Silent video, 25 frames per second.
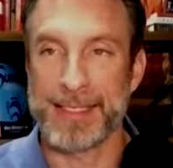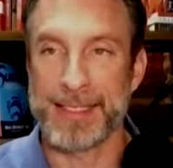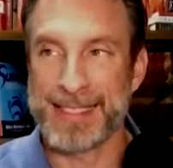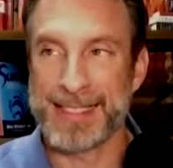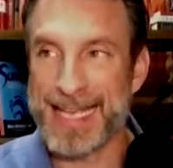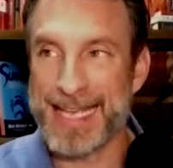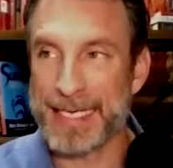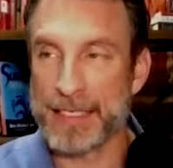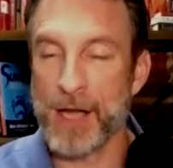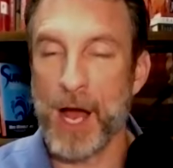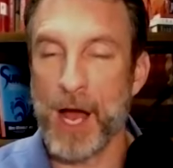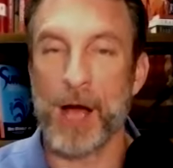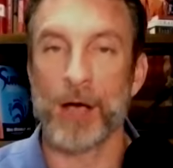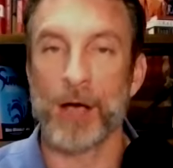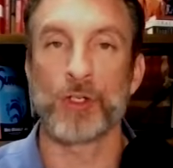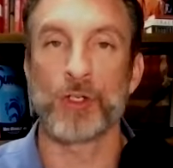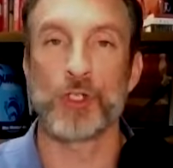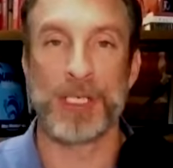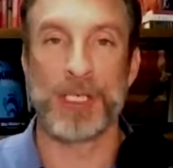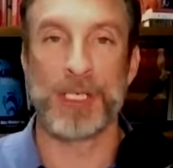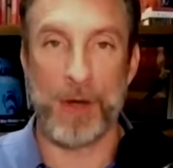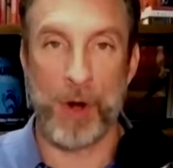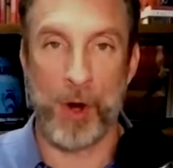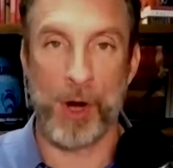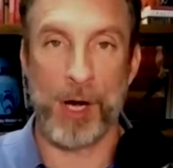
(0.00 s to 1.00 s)

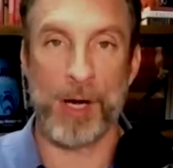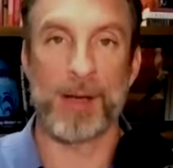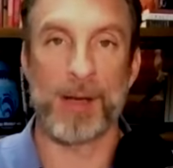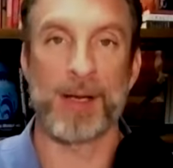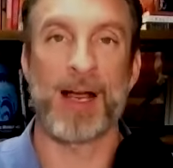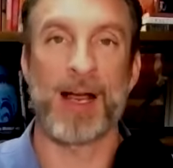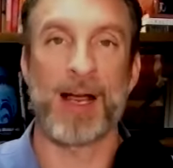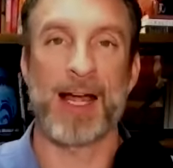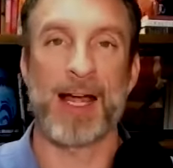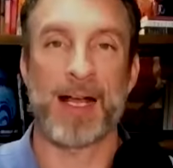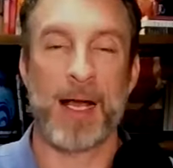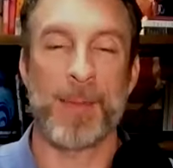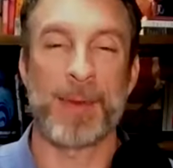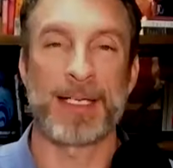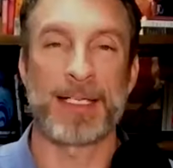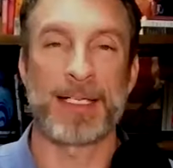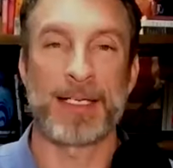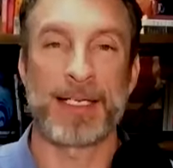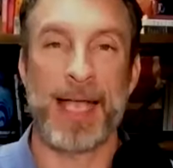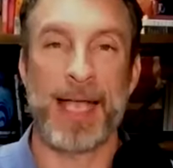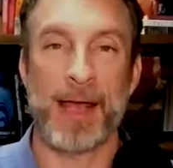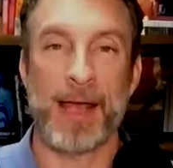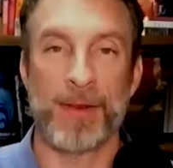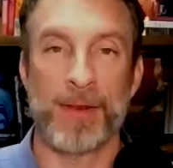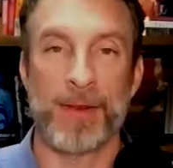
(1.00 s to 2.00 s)
technology and art kind of coming
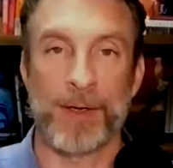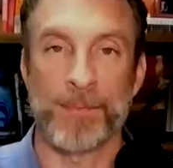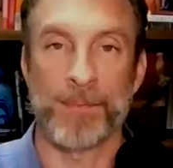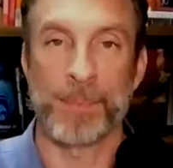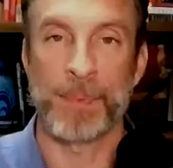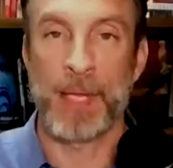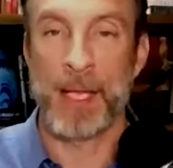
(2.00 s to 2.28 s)
together.